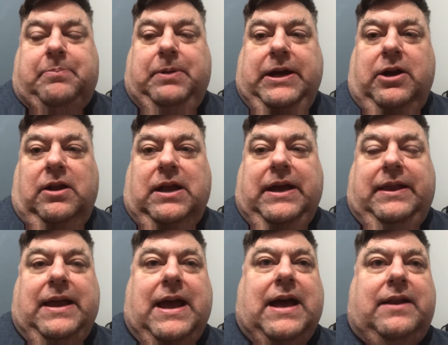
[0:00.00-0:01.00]
player like
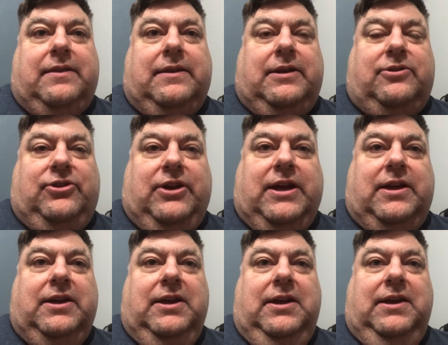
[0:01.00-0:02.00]
that
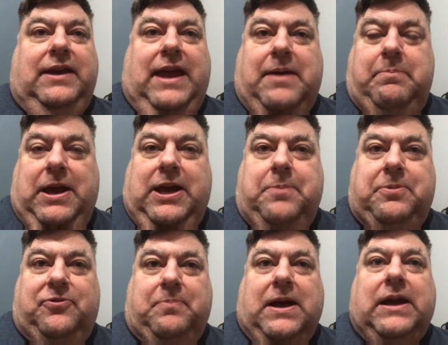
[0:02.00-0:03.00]
can't make up
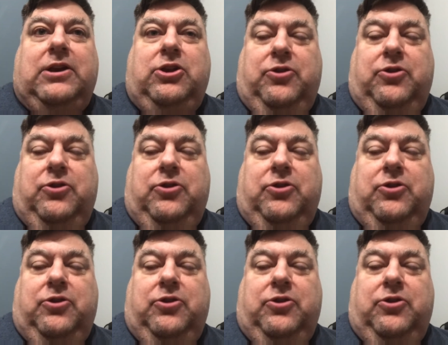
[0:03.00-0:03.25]
his mind.